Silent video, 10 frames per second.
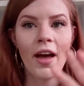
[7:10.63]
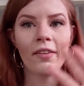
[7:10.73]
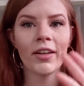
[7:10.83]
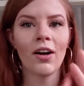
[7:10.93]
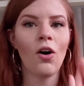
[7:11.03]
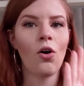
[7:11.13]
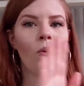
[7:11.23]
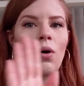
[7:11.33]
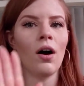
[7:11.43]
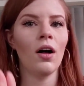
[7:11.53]
they have like a
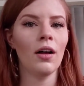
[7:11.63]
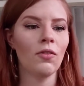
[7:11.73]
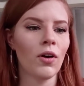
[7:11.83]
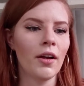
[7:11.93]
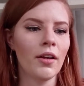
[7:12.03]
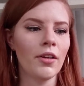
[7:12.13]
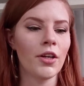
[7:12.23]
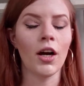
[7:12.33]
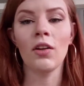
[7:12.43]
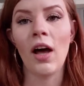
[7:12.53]
whole wall of what
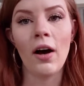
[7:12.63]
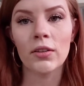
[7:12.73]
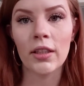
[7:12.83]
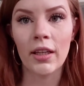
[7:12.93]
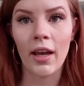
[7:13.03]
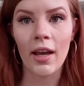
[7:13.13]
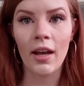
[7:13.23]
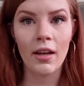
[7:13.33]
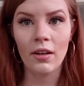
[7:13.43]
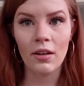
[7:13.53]
you're allowed to get
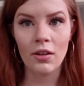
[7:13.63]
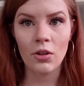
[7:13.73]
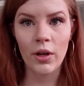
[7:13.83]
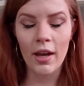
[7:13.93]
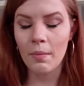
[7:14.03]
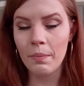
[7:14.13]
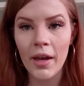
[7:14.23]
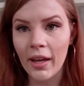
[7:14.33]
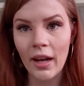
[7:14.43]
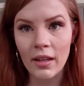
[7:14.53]
and you can't
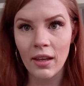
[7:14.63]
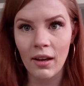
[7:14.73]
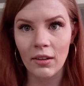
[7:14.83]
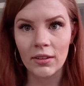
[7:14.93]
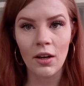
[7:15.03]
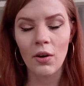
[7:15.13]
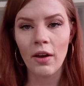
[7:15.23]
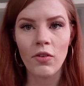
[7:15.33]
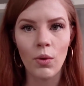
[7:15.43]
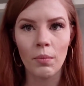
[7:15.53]
pick anything else. So
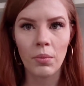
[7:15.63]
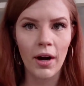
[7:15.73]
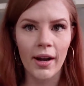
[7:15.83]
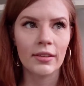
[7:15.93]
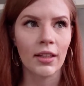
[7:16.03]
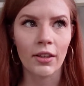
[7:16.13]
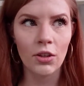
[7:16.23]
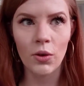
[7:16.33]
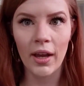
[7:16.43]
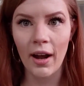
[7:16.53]
if you want braids,
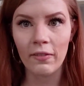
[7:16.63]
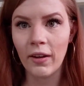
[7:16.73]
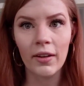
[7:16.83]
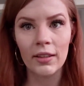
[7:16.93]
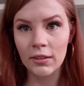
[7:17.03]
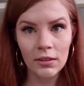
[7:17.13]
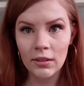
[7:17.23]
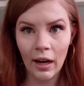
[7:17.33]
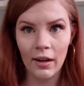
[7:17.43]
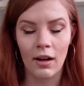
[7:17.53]
like you can't have that. That's
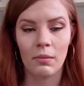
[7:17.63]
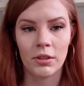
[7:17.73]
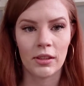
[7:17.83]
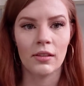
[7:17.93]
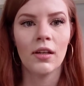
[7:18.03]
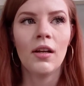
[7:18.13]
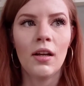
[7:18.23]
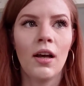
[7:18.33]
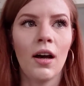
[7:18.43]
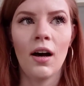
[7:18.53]
not an
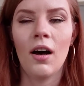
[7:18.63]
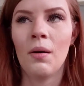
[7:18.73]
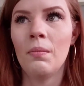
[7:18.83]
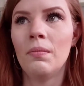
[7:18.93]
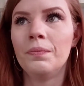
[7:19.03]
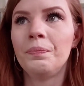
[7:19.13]
option.